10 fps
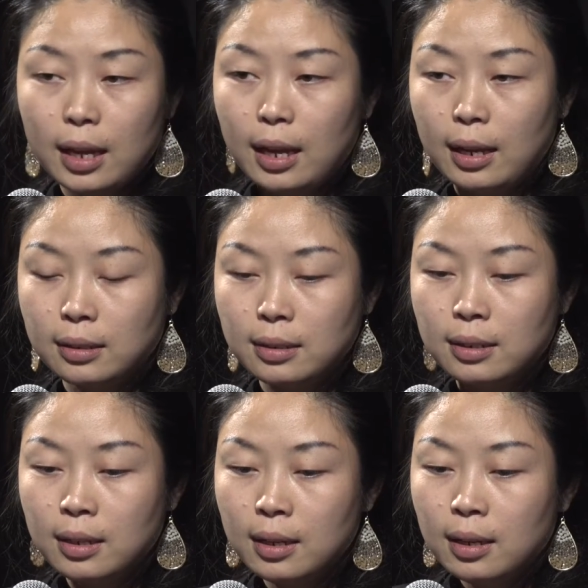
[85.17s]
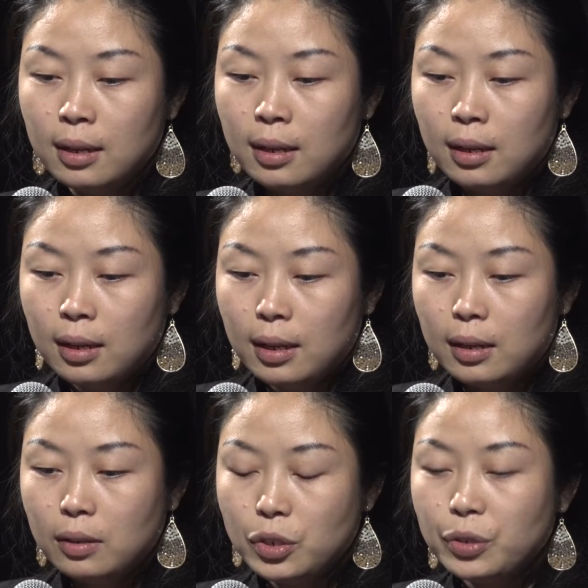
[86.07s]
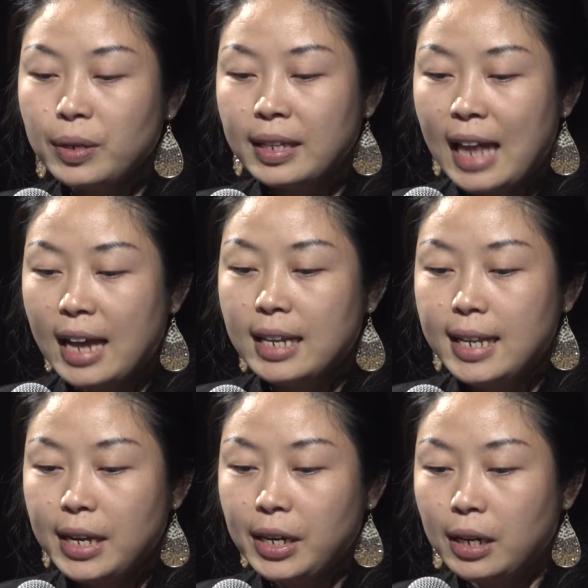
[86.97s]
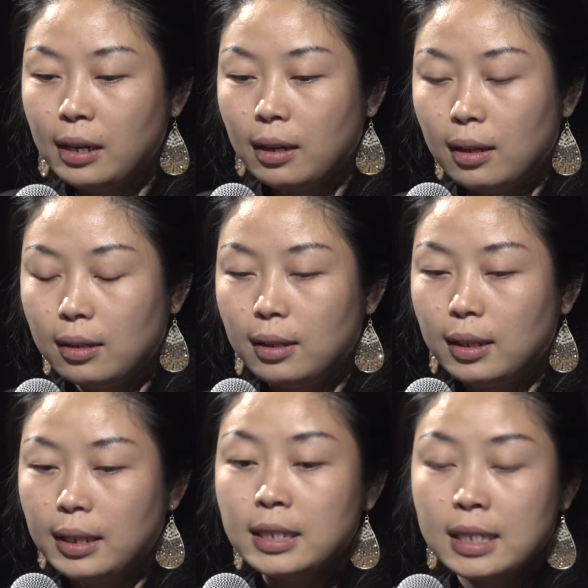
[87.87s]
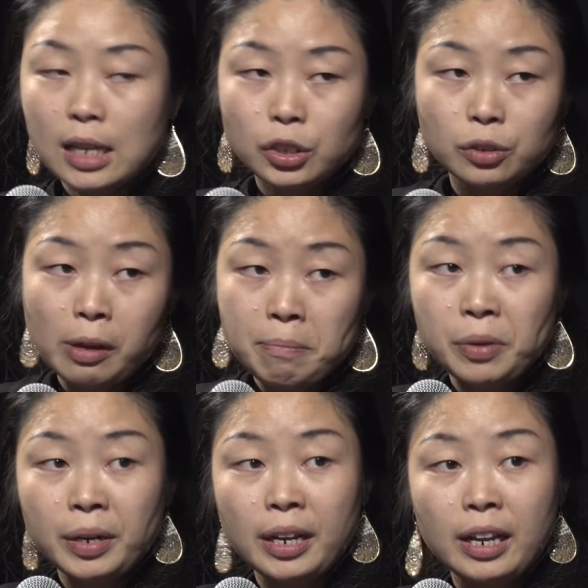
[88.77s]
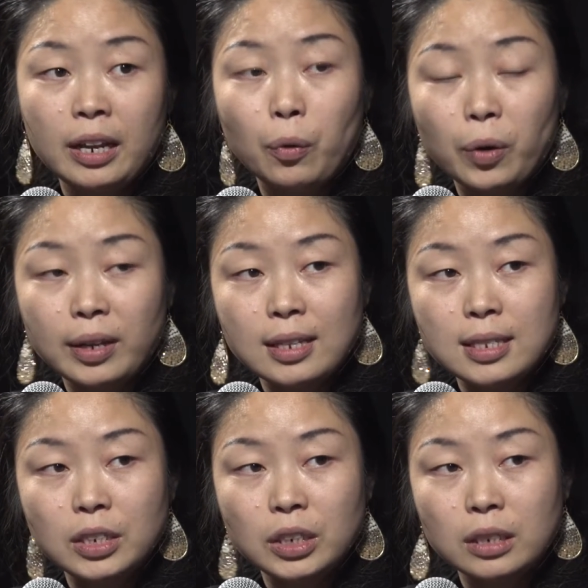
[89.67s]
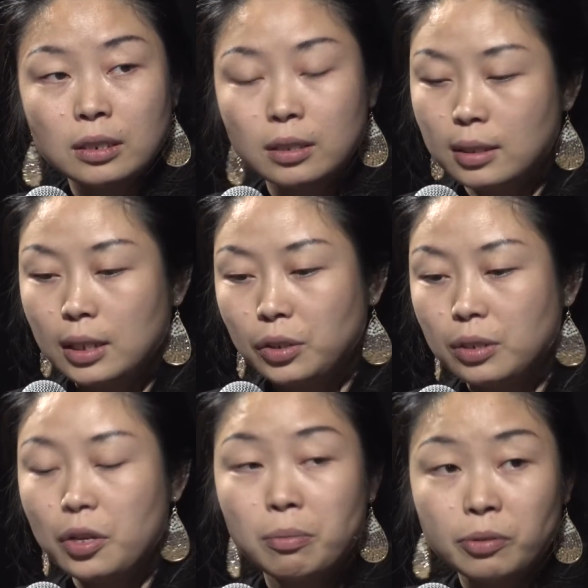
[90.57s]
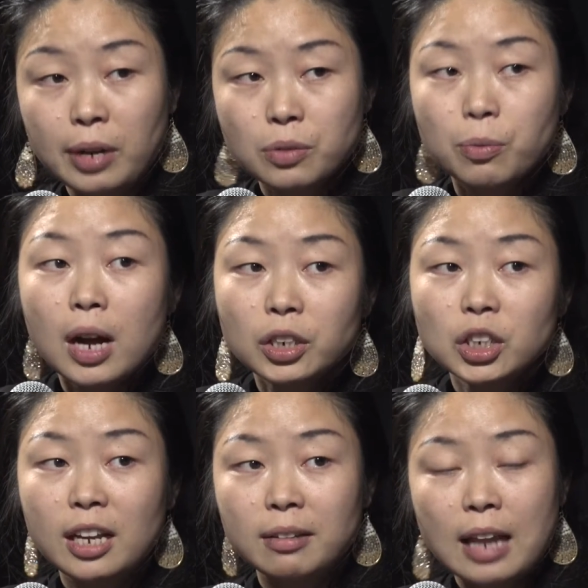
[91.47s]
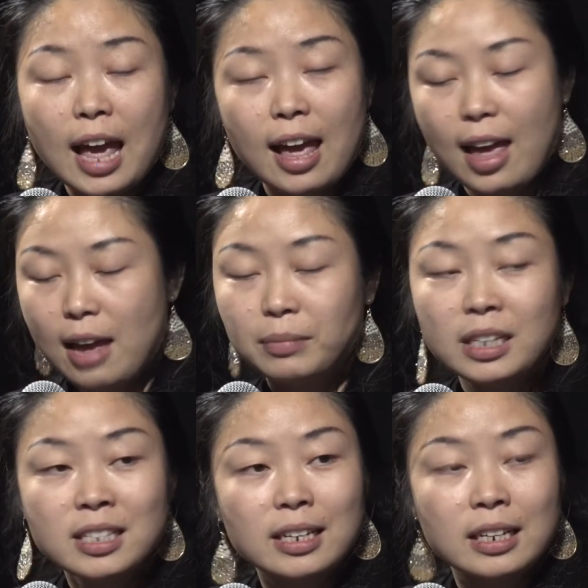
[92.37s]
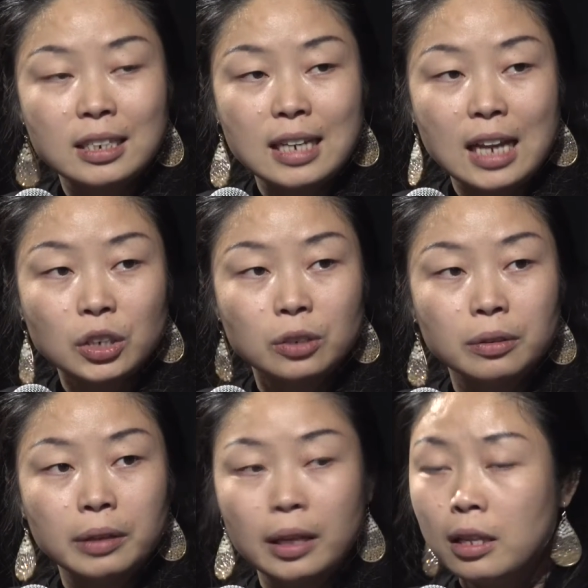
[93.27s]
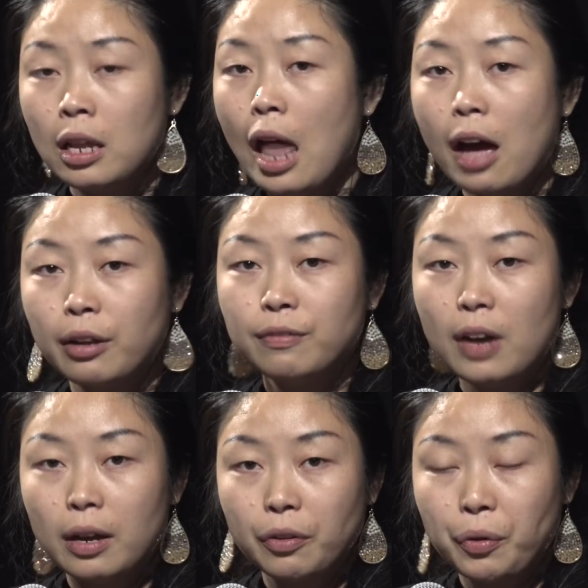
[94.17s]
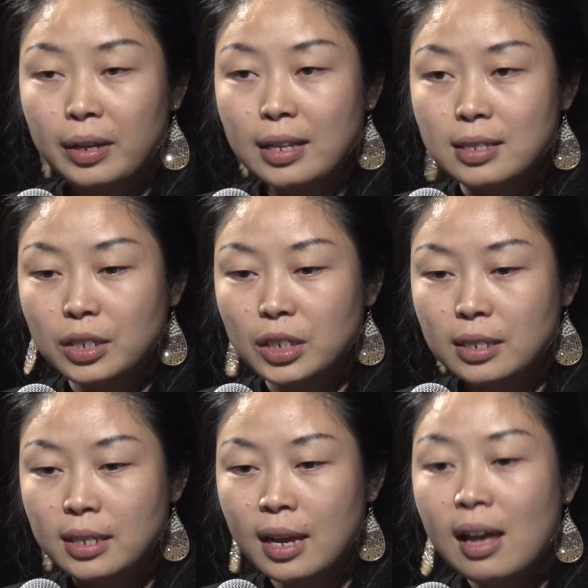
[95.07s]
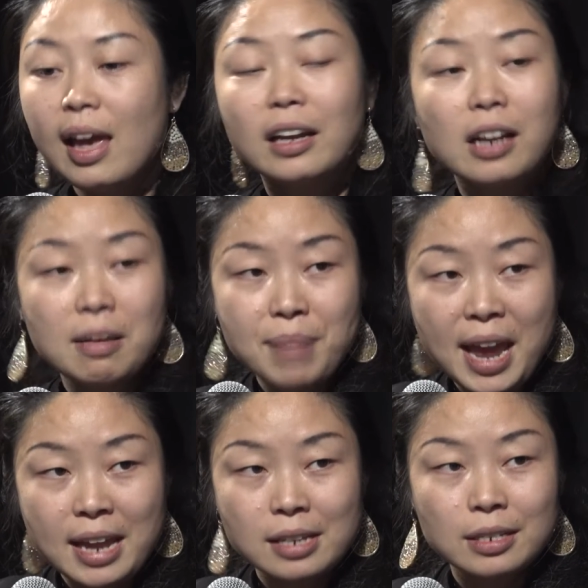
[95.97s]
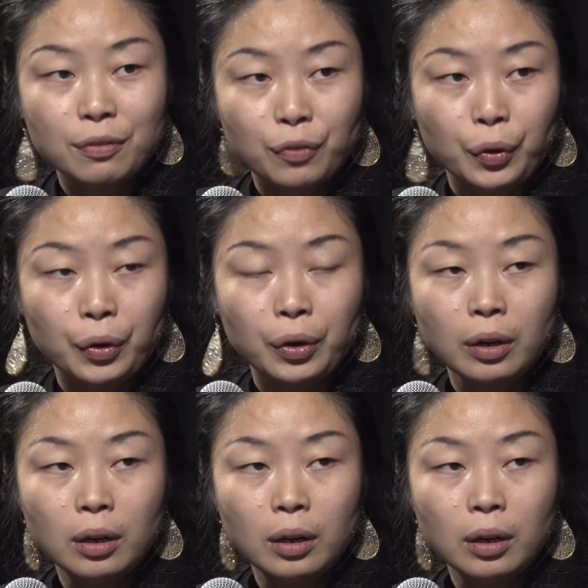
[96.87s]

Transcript: And during that year, the international community organizations such as Human Rights Watch and Amnesty International and a lot of other organizations had campaigned for